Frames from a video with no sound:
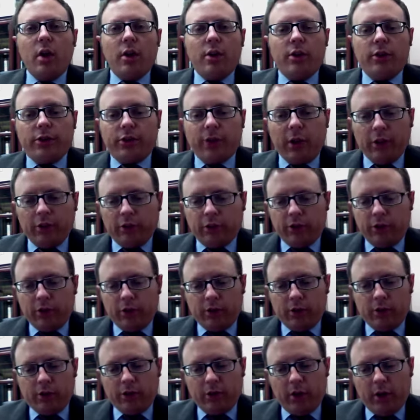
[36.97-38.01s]
The sanctions are
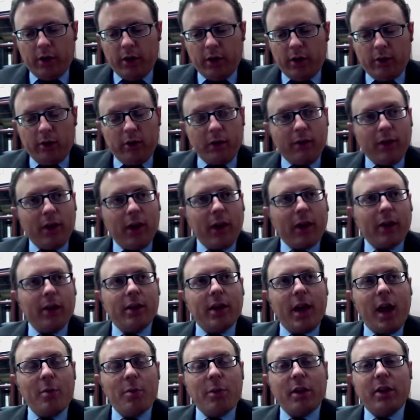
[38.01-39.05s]
designed to
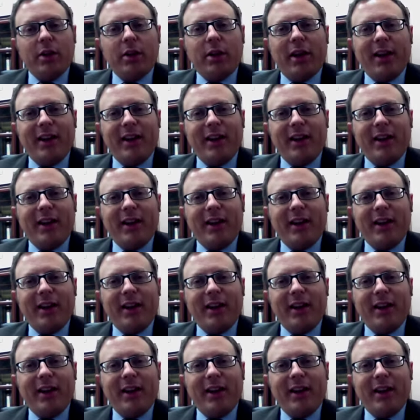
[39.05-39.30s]
economically